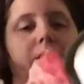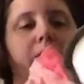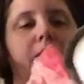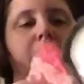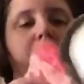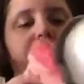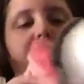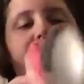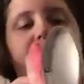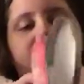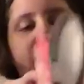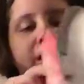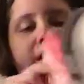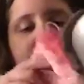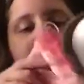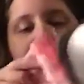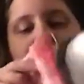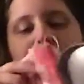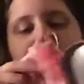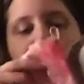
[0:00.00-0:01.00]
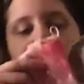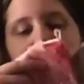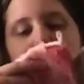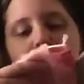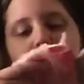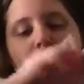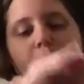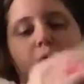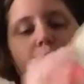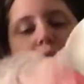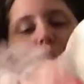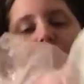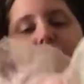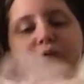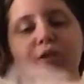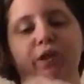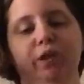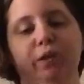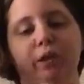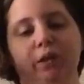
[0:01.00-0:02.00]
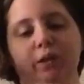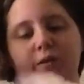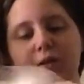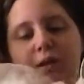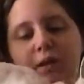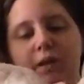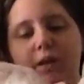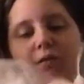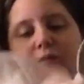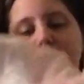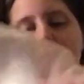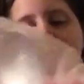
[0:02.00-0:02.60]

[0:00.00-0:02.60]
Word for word: Mommy got this uh, quite a few years ago.